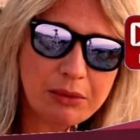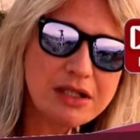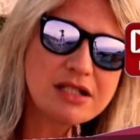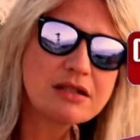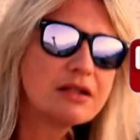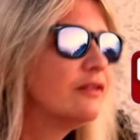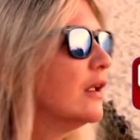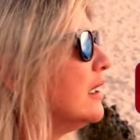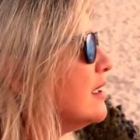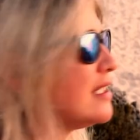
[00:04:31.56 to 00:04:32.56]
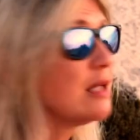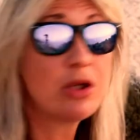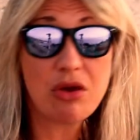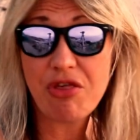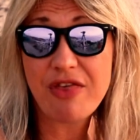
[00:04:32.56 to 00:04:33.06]
I wanna sort of see
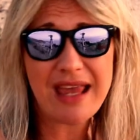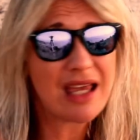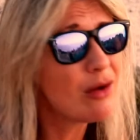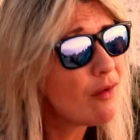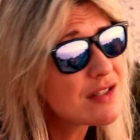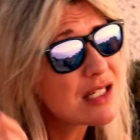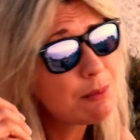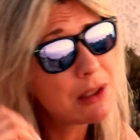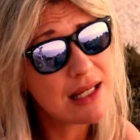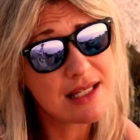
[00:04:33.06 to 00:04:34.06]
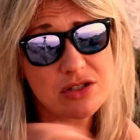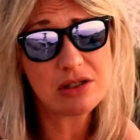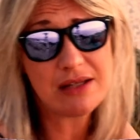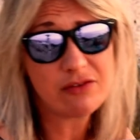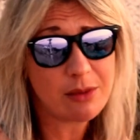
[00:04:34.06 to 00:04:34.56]
what you think. And obviously, please
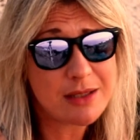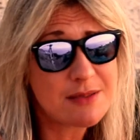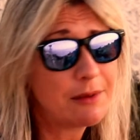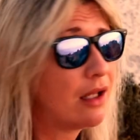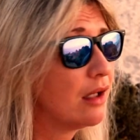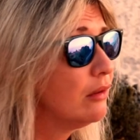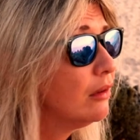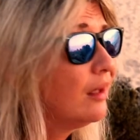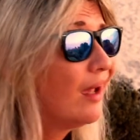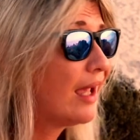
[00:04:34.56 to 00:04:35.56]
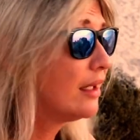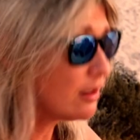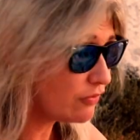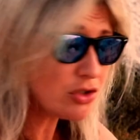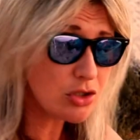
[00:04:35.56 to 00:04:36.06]
do leave comments below. And
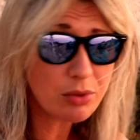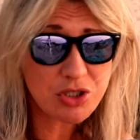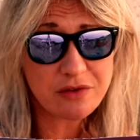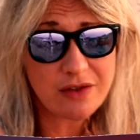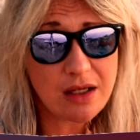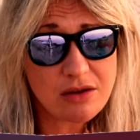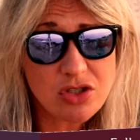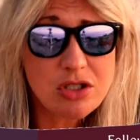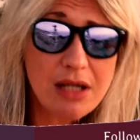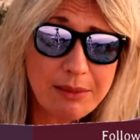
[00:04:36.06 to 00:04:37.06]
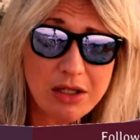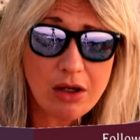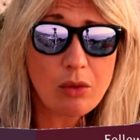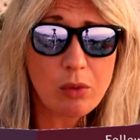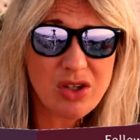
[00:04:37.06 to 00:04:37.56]
if you do watch the videos, do let me
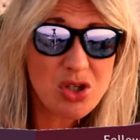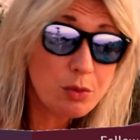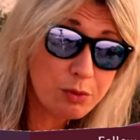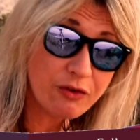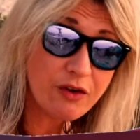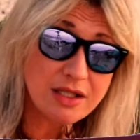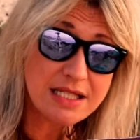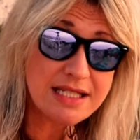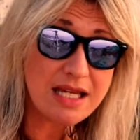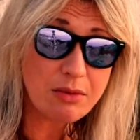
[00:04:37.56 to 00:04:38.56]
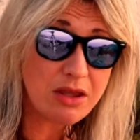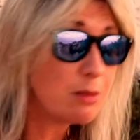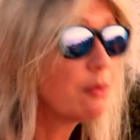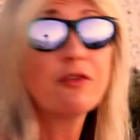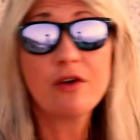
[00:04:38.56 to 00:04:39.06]
know what you prefer to see, whether
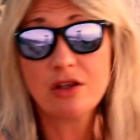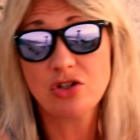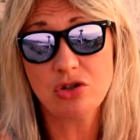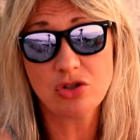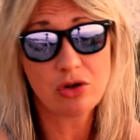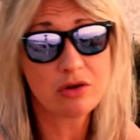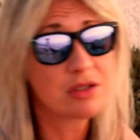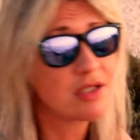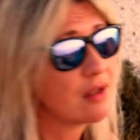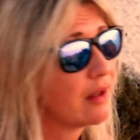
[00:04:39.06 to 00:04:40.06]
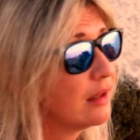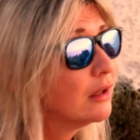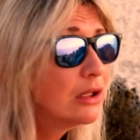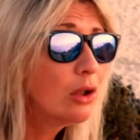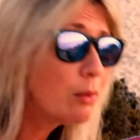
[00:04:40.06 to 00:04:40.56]
you prefer the tutorial side
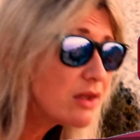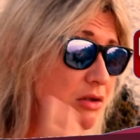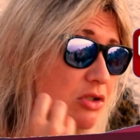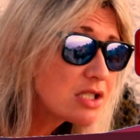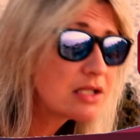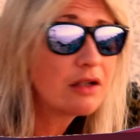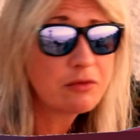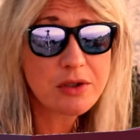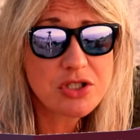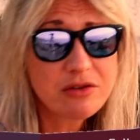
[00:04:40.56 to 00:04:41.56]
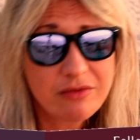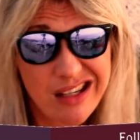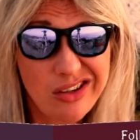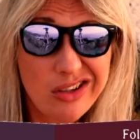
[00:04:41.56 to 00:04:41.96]
or whether you just love watching really